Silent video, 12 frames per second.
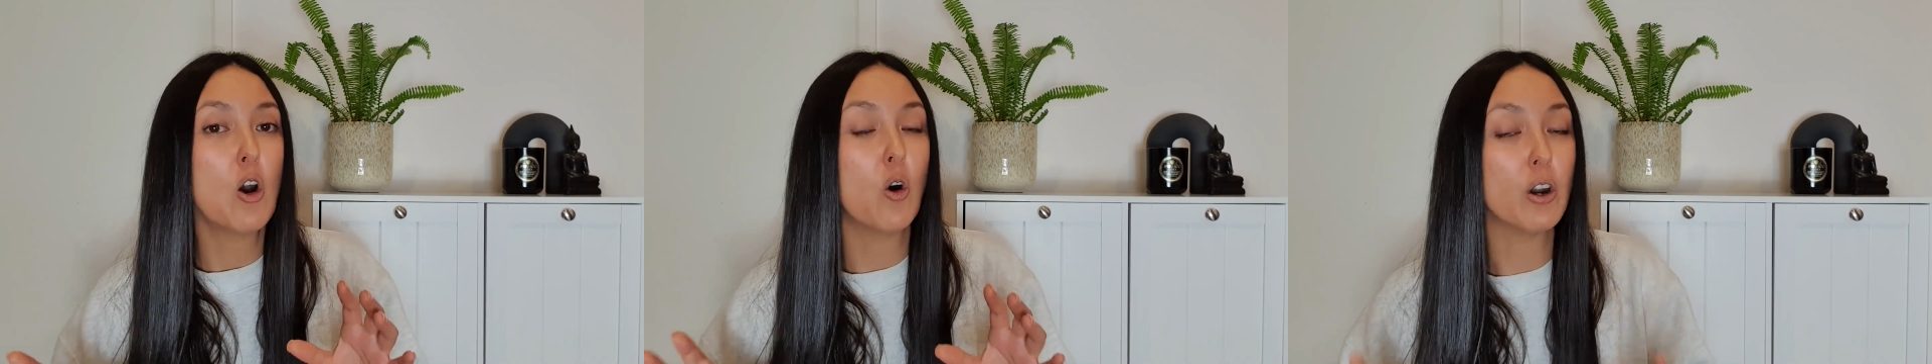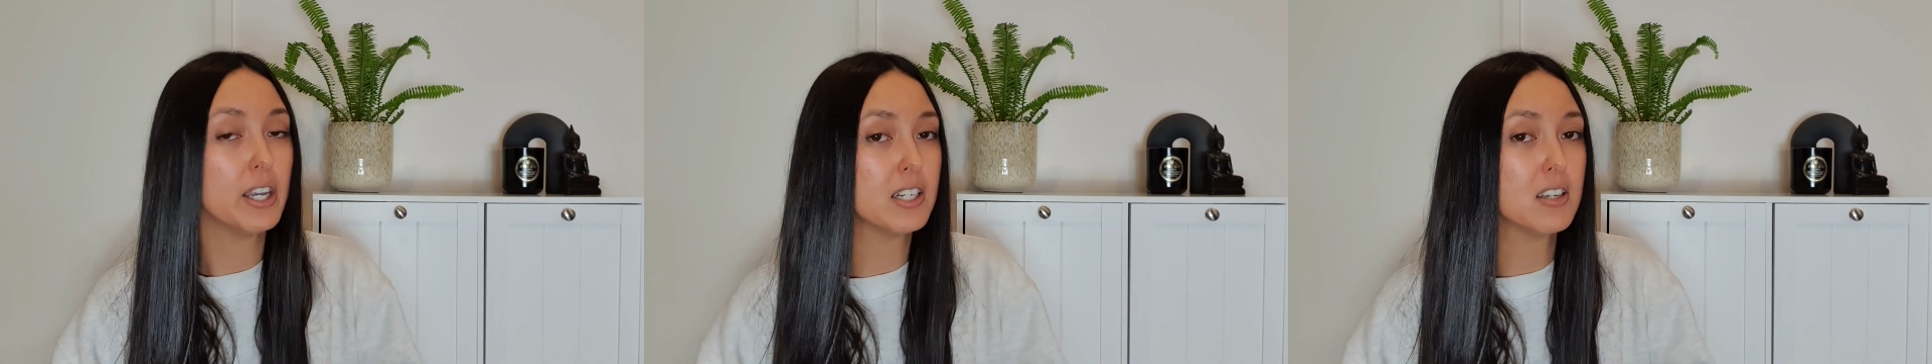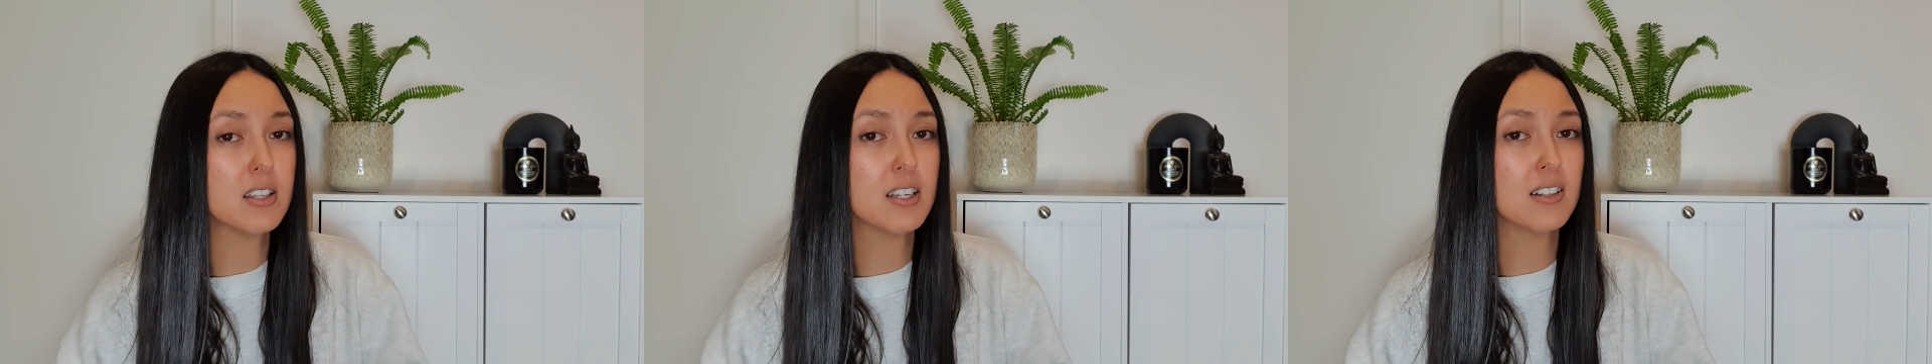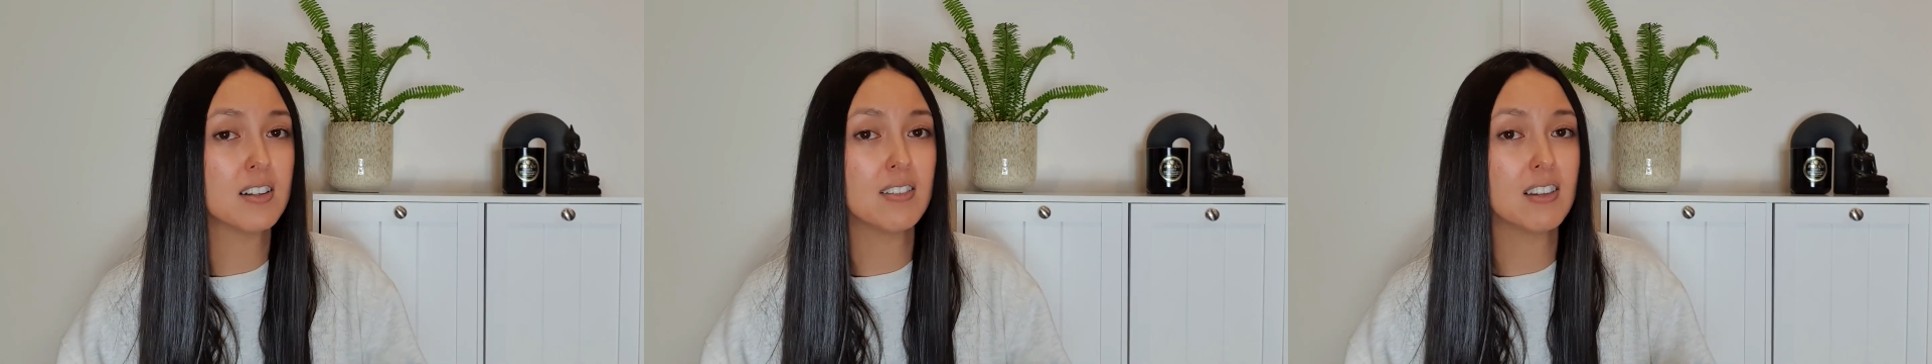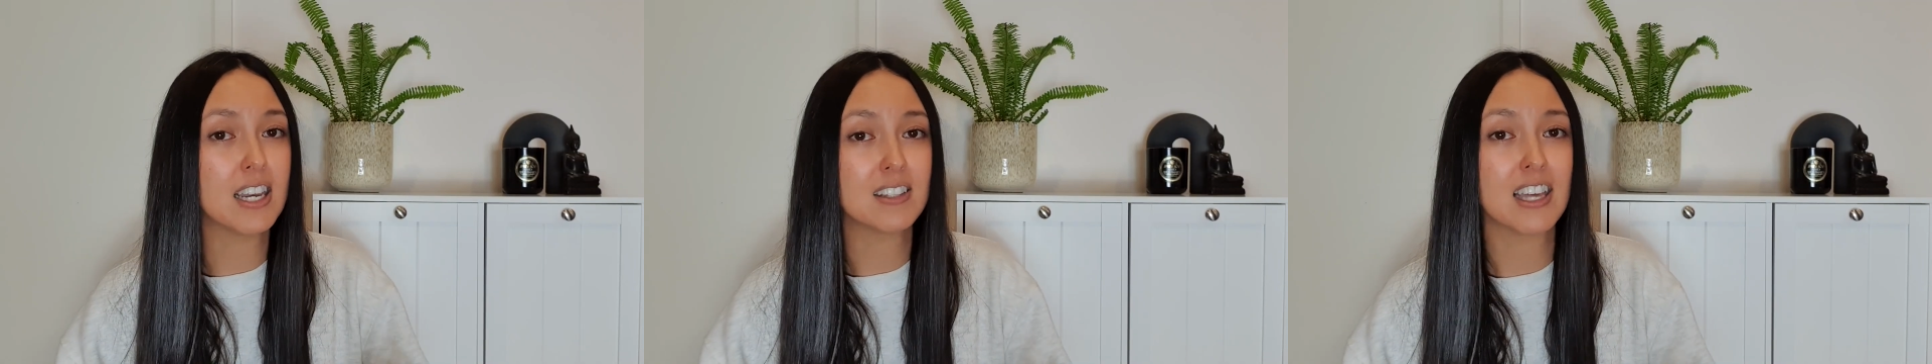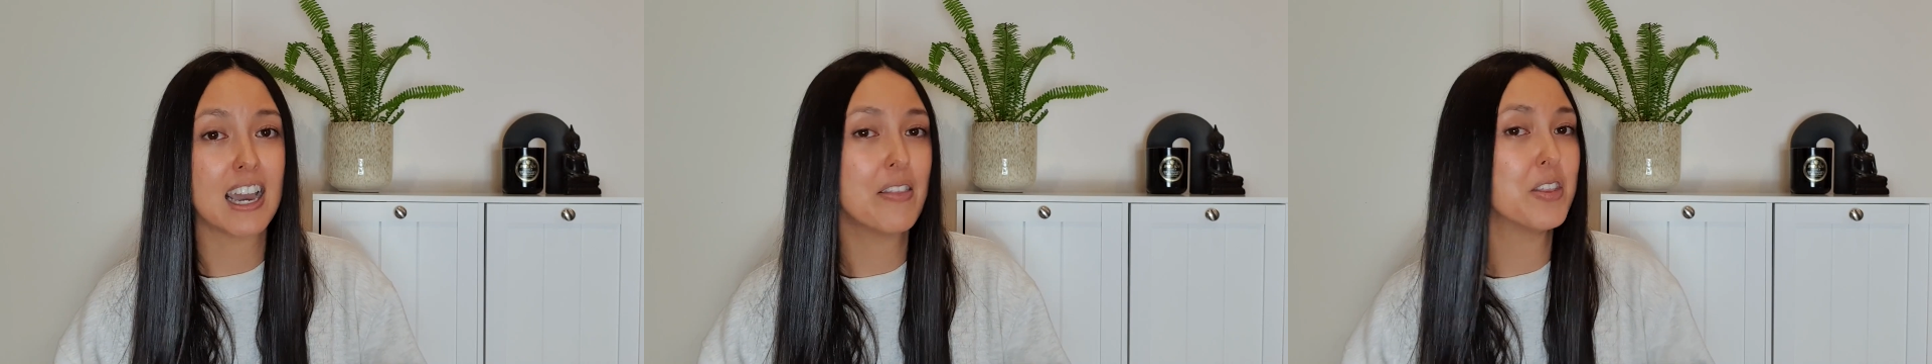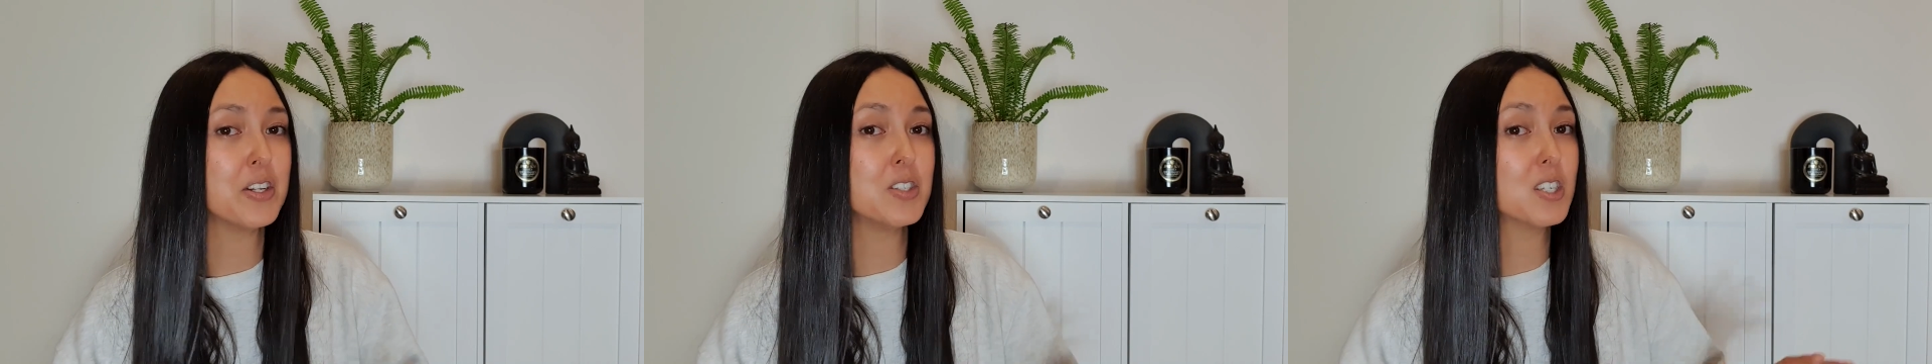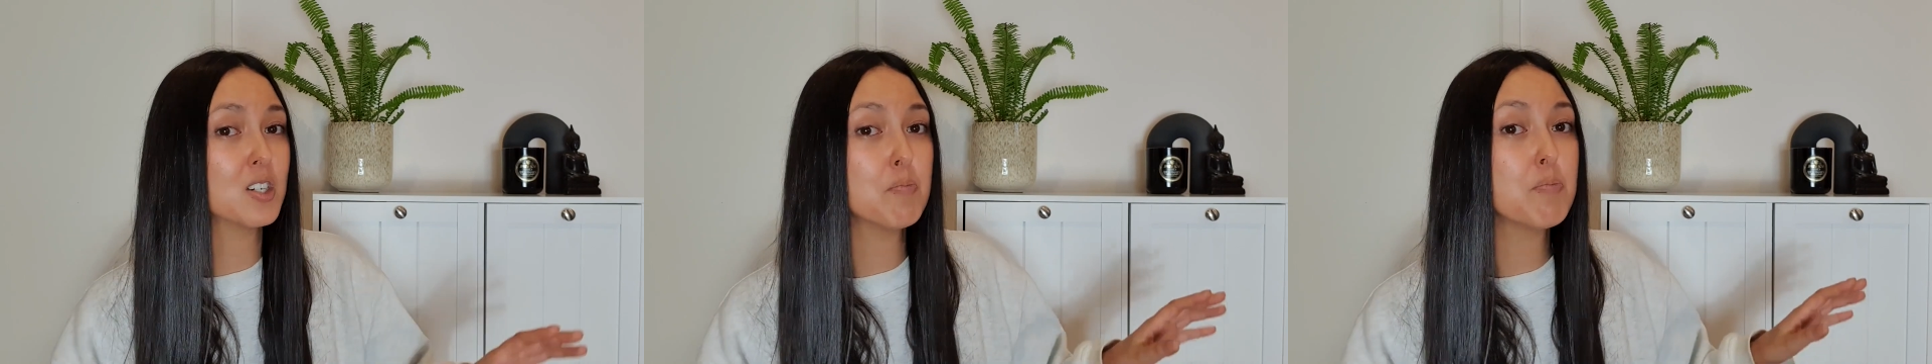or anything like that that is going to